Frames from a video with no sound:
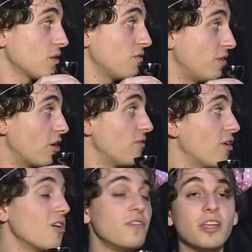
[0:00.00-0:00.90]
very,
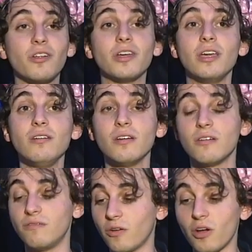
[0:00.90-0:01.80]
very vanilla-y,
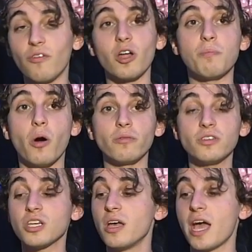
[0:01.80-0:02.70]
very, very
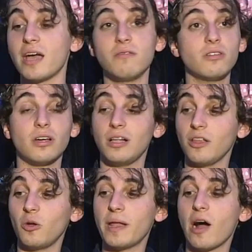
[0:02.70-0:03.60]
potent, and a
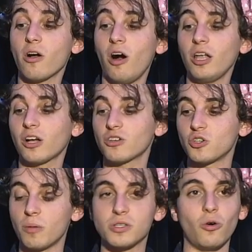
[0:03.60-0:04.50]
little bit alcoholic or so
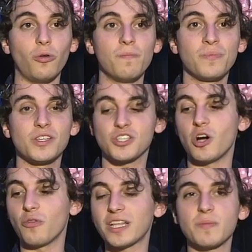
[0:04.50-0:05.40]
I'm told.
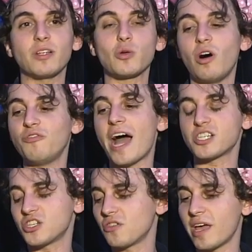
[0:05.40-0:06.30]
So that's about twelve
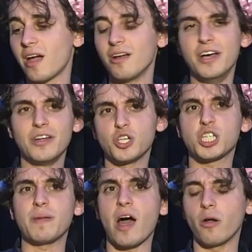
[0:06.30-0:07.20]
dashes in there, just
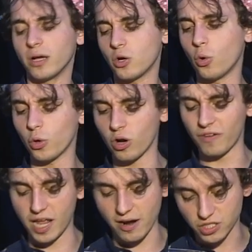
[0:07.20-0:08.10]
about quarter of
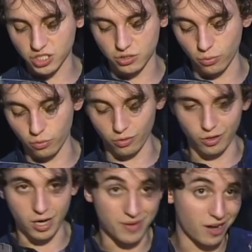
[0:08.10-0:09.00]
an ounce
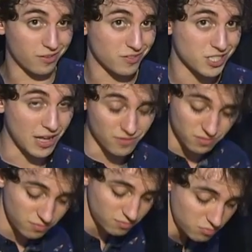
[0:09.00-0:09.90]
or about
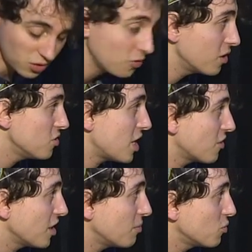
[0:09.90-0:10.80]
seven milliliters. I
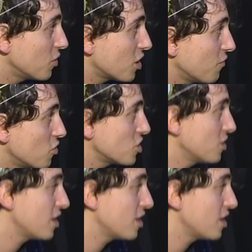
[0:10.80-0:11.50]
think I'm doing the conversion